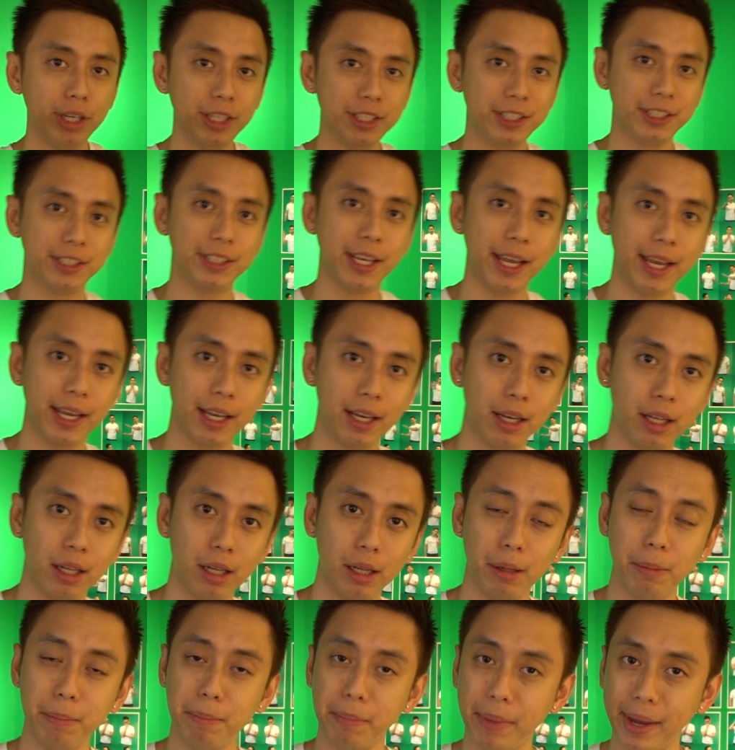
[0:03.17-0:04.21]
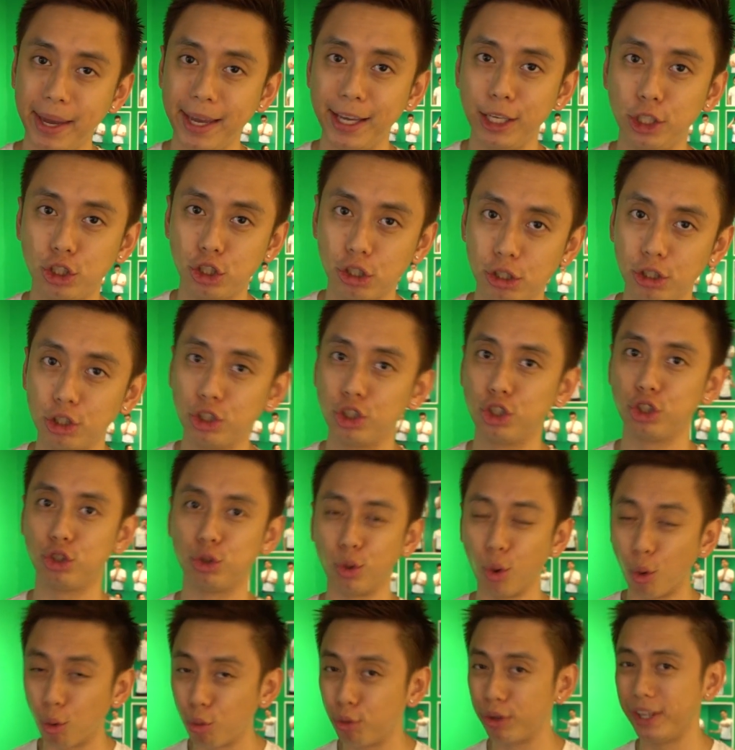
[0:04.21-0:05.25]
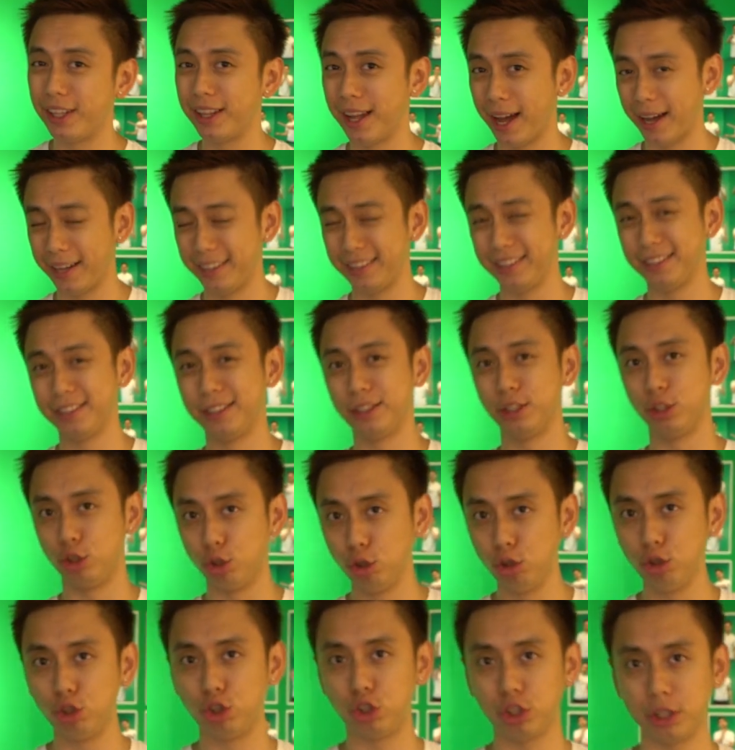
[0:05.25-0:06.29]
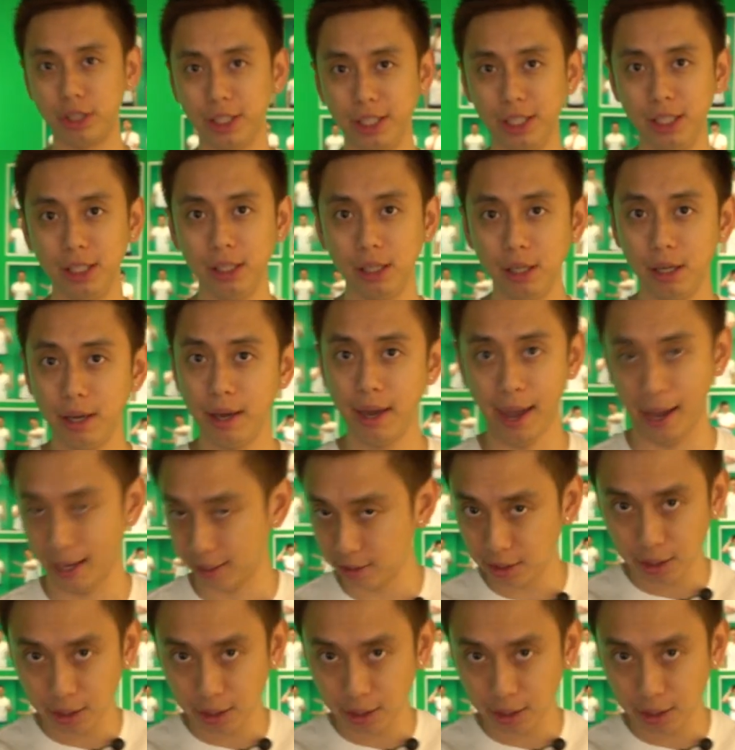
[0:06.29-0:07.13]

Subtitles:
single major storyline usually has